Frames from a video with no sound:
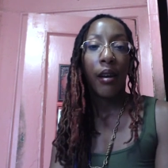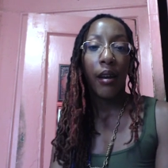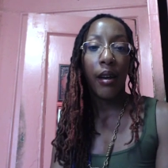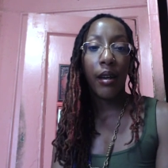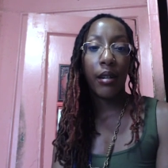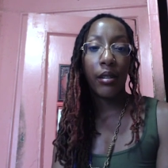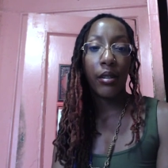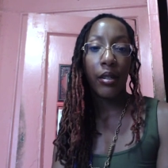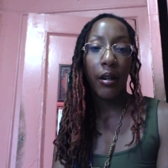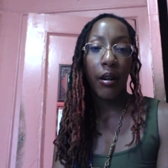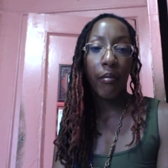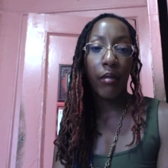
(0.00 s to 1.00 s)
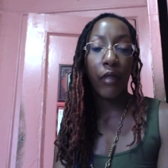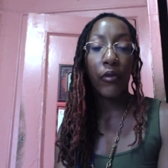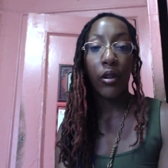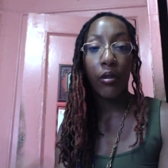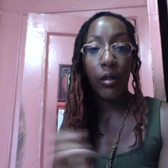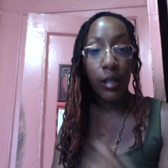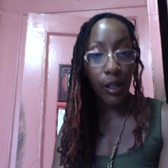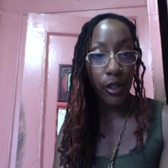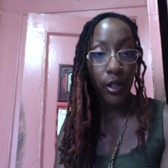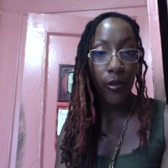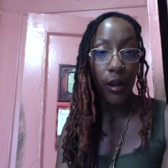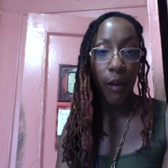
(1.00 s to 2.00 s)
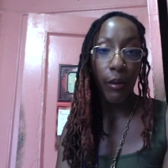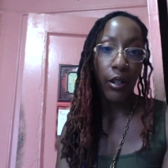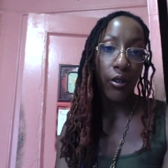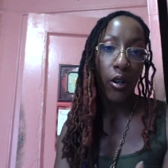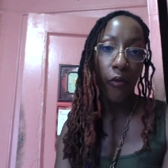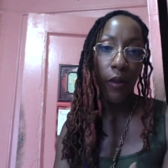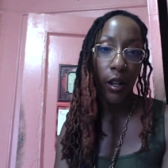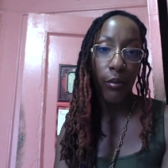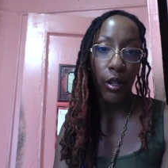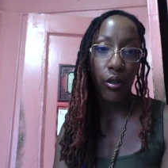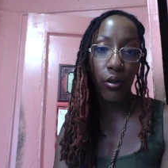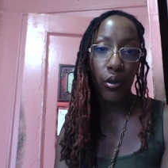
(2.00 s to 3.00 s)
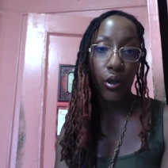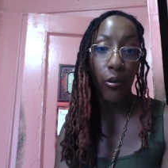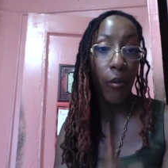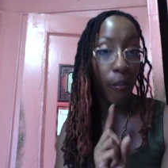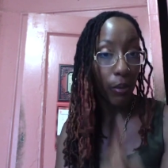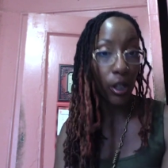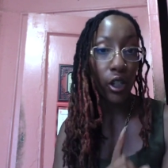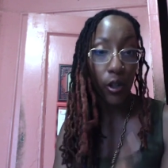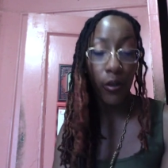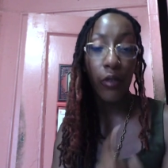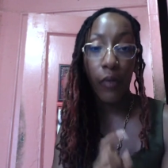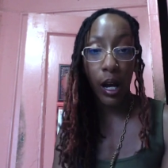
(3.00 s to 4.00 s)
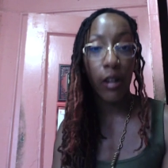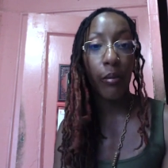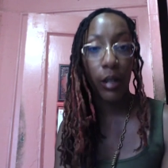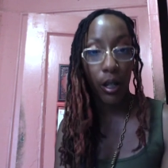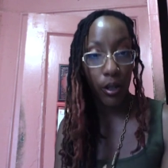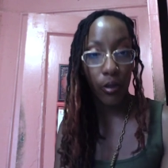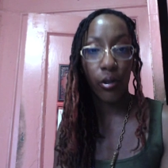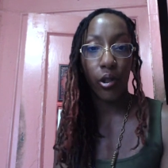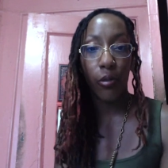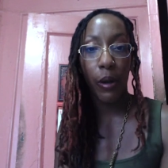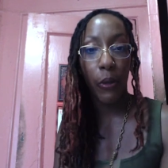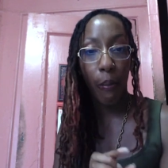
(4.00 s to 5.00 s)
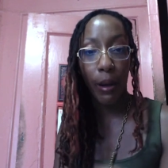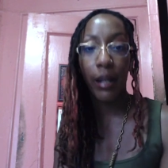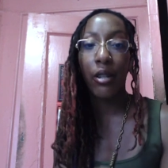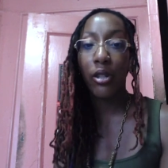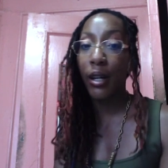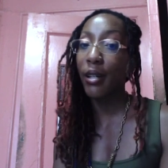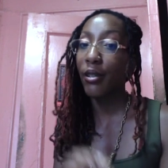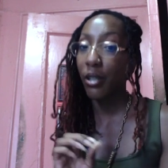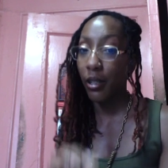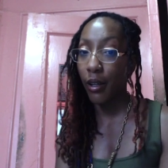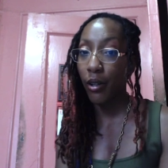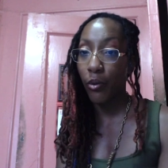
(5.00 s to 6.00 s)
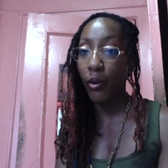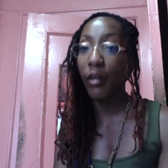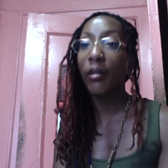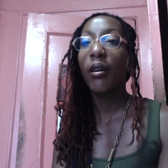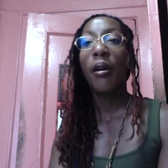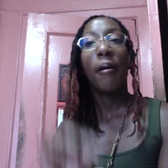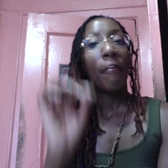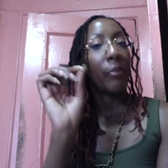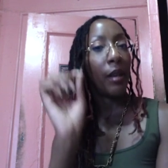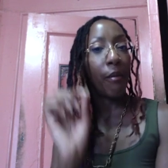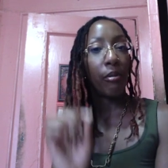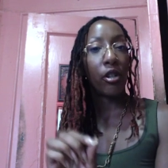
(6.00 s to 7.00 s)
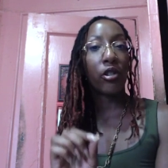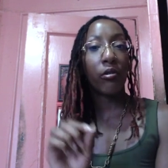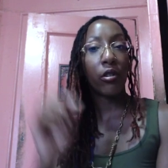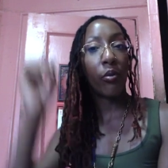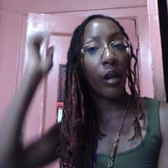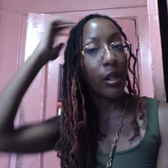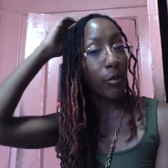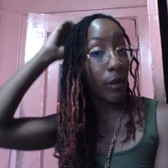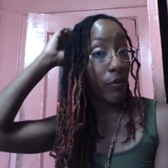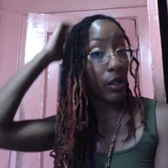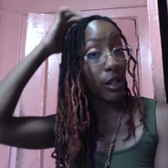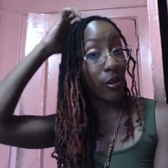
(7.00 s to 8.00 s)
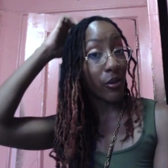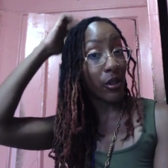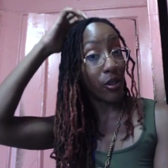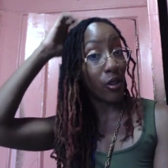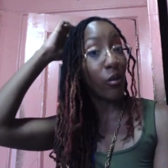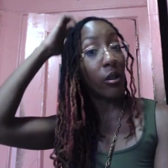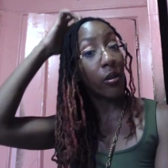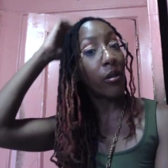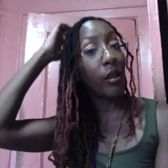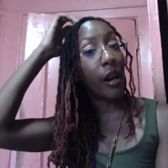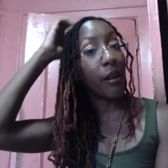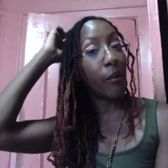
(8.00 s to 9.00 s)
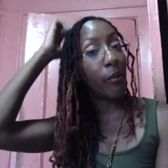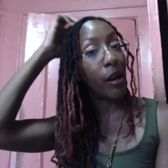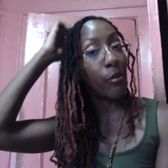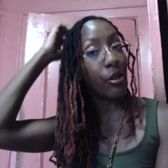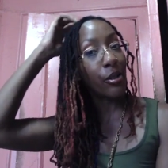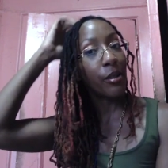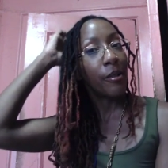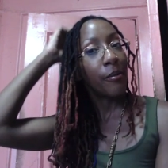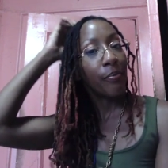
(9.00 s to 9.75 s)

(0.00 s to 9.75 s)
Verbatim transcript: And if you're on Instagram and you don't follow me on YouTube, be sure to follow me on YouTube at TheBodyScientist81. And be sure to watch my videos because you will learn a lot, I promise.